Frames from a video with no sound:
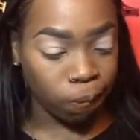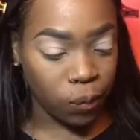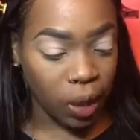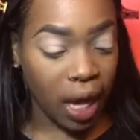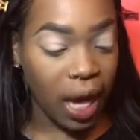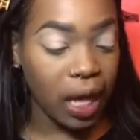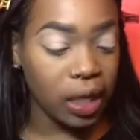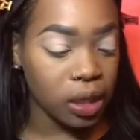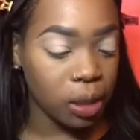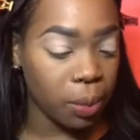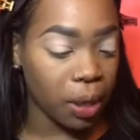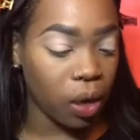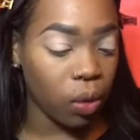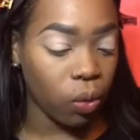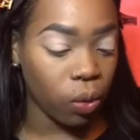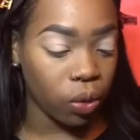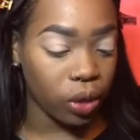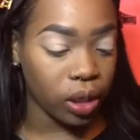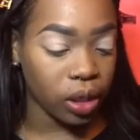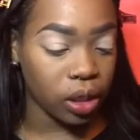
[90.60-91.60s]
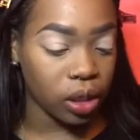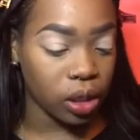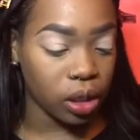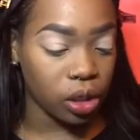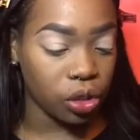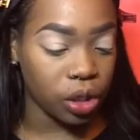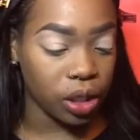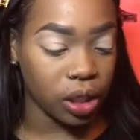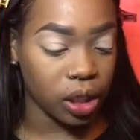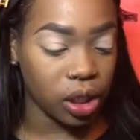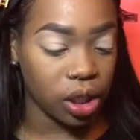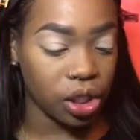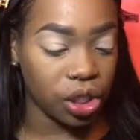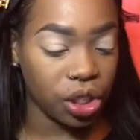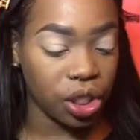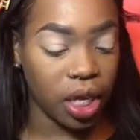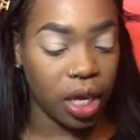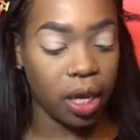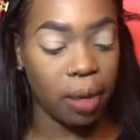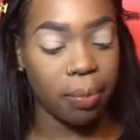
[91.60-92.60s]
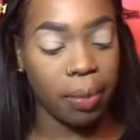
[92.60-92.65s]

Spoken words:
has about one good transition shade.